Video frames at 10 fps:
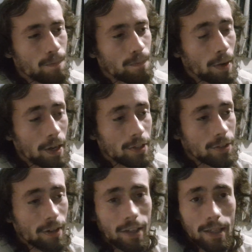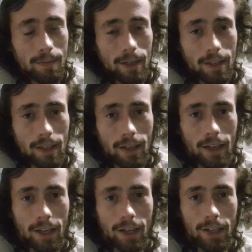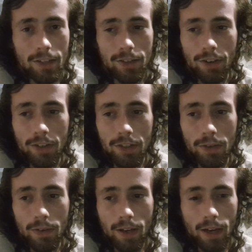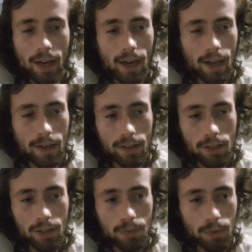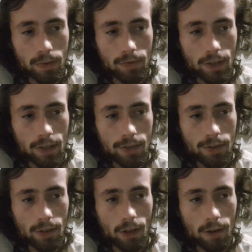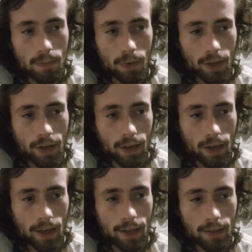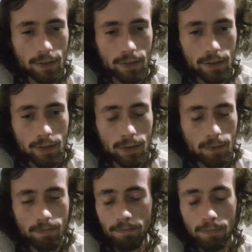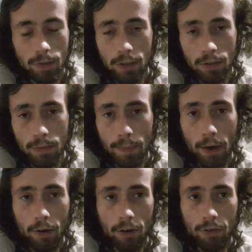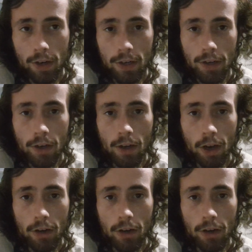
but I enjoyed it, man. Like, I enjoyed doing it, and we raised a lot of money, and it's about creating a